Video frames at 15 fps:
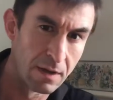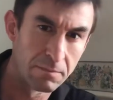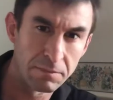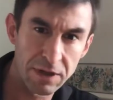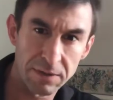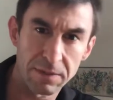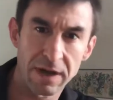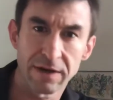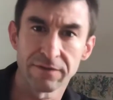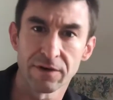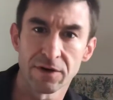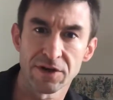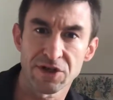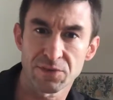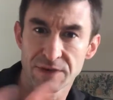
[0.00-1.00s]
But you might have
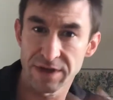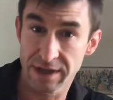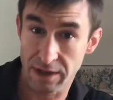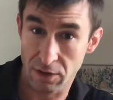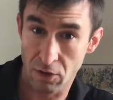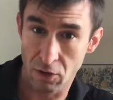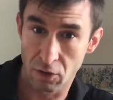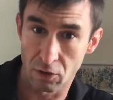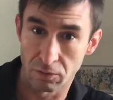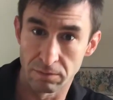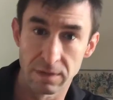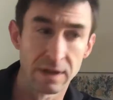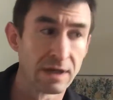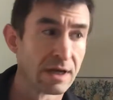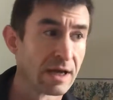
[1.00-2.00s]
noticed when you get
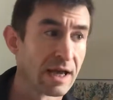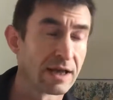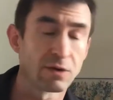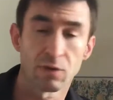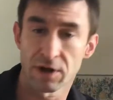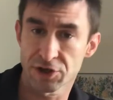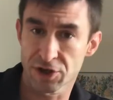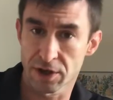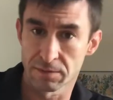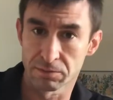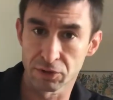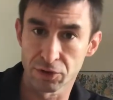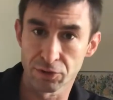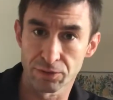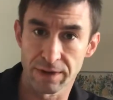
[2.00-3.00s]
home and you watch it on
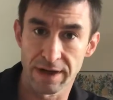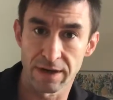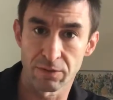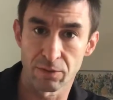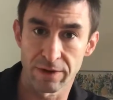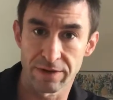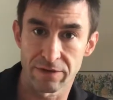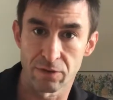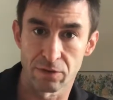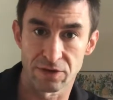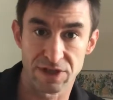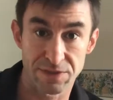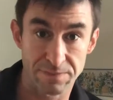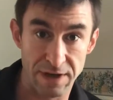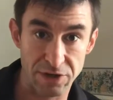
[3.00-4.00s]
Blu-ray with your
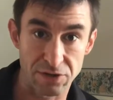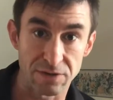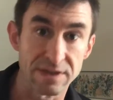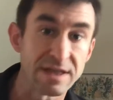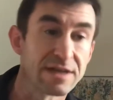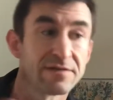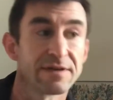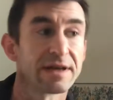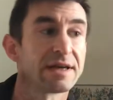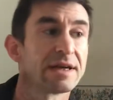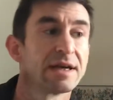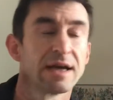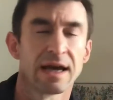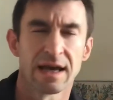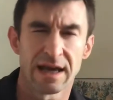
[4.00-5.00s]
special TV,
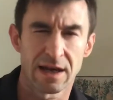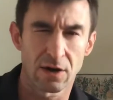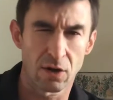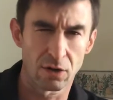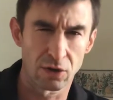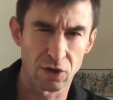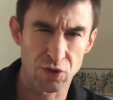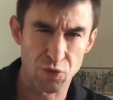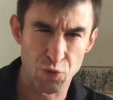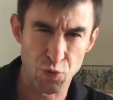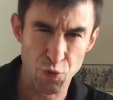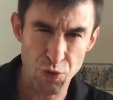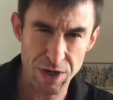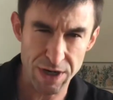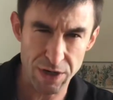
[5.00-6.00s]
it all looks
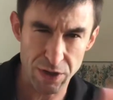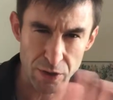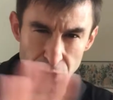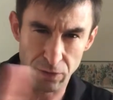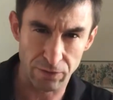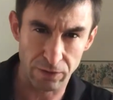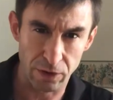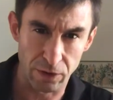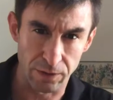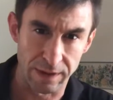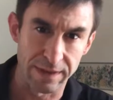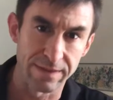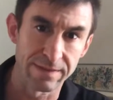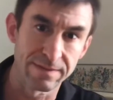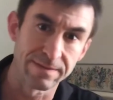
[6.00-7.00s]
real
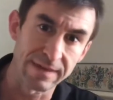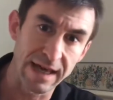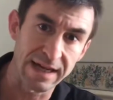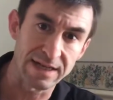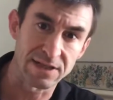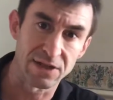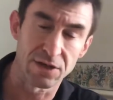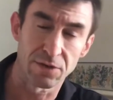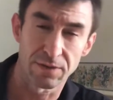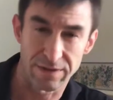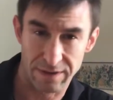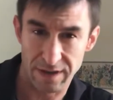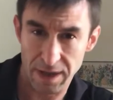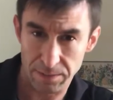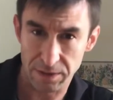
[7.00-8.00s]
fluid. That has to do with
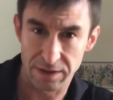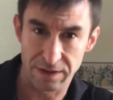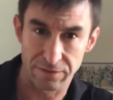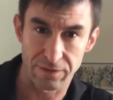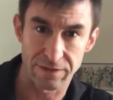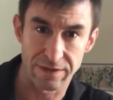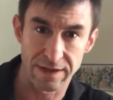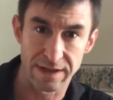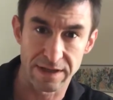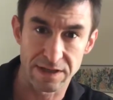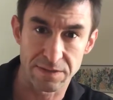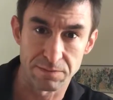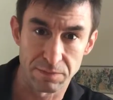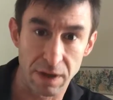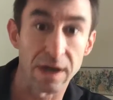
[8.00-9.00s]
a couple of different
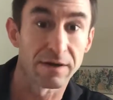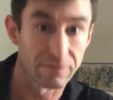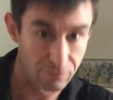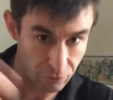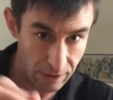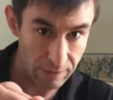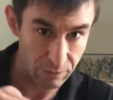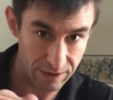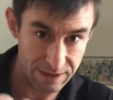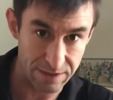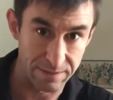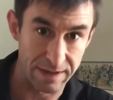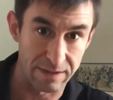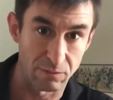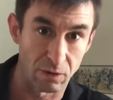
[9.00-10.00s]
things, but frame rate's the
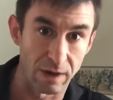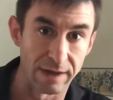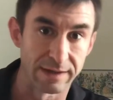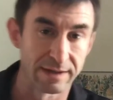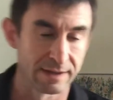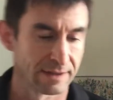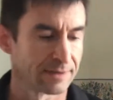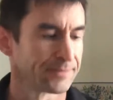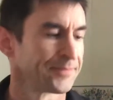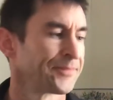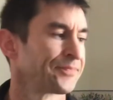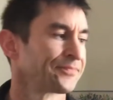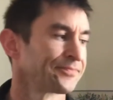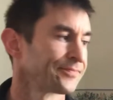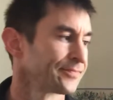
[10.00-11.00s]
main one.
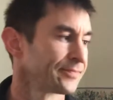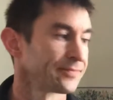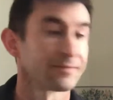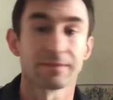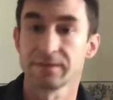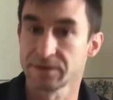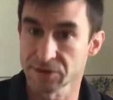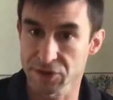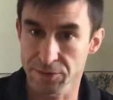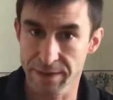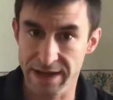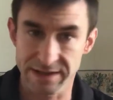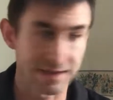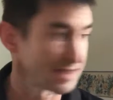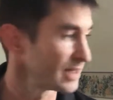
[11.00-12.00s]
So
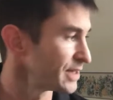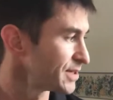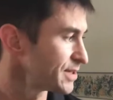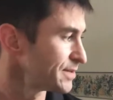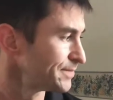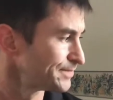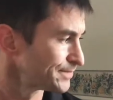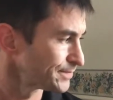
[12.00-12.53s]
back to this.